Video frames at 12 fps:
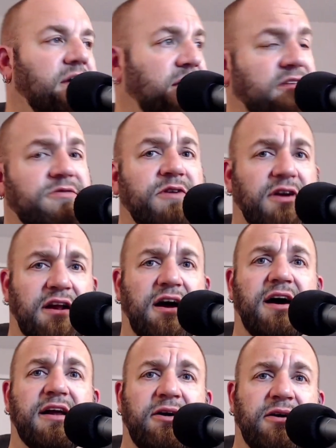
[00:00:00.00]
It's freaking
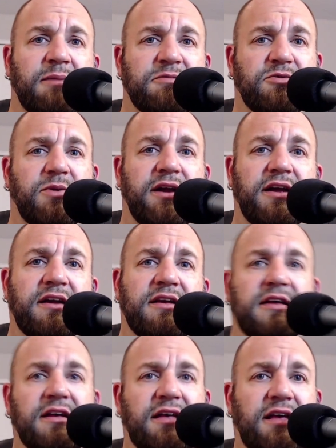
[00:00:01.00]
hot out. I'm
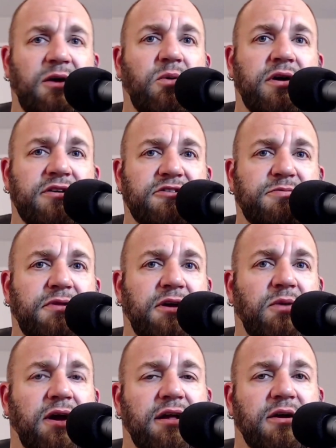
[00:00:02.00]
sweating, and I want to just play
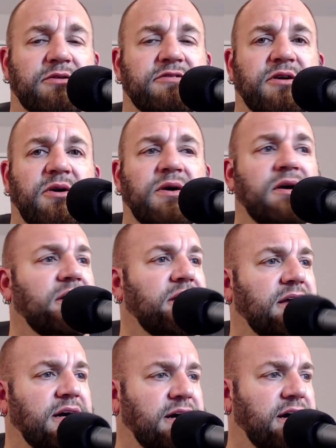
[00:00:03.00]
radio. So
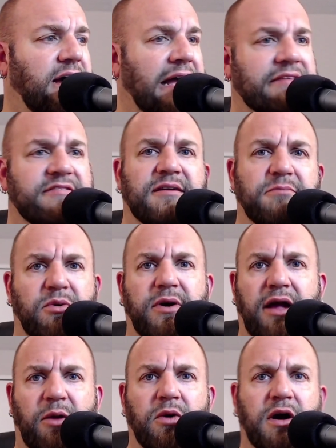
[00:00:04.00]
uh, at some
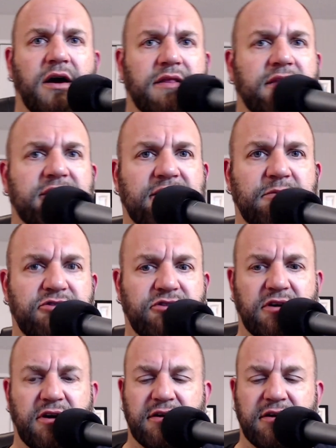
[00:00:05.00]
point, I will cut this. I'm sure.